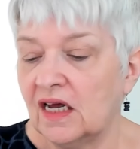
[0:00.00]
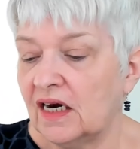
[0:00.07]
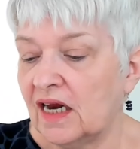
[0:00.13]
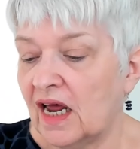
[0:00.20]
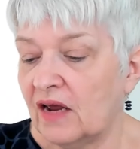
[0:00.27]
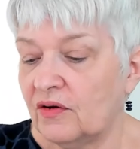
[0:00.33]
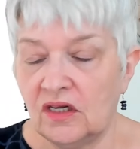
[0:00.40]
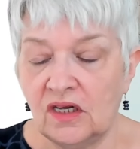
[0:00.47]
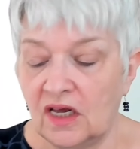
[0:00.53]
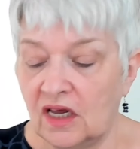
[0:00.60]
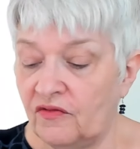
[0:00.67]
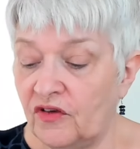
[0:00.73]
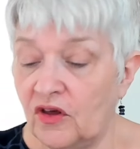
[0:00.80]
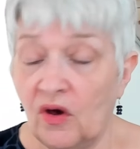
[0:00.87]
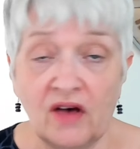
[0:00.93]
Now
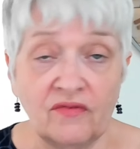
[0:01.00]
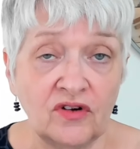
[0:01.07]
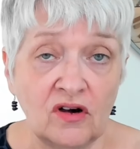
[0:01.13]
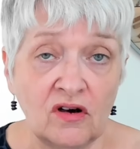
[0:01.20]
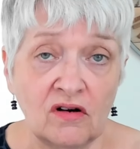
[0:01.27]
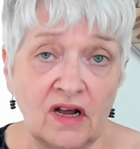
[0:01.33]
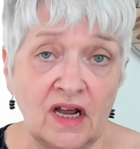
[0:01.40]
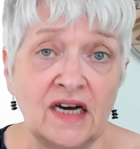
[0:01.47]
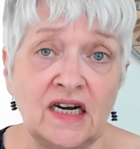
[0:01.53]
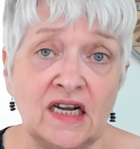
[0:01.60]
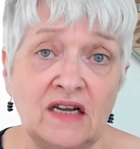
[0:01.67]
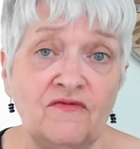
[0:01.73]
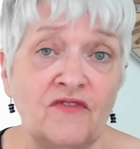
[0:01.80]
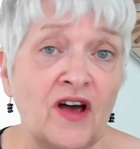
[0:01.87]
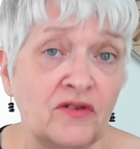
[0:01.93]
if you haven't got
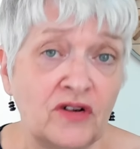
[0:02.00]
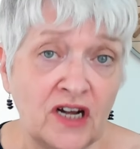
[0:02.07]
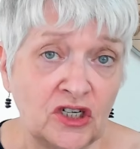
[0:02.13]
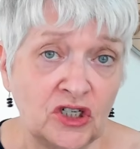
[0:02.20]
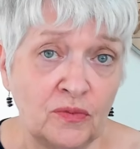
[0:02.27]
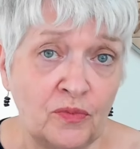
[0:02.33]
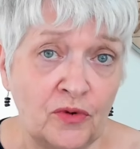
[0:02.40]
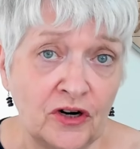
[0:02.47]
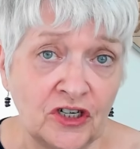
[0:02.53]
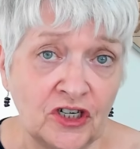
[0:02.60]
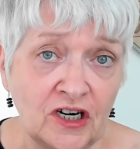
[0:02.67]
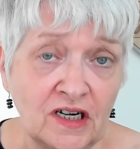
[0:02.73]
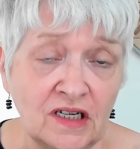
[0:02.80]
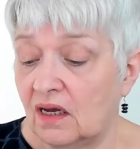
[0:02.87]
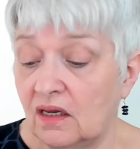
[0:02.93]
any foundation
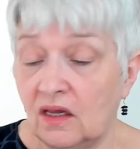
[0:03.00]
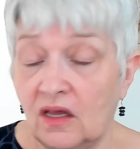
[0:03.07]
brushes,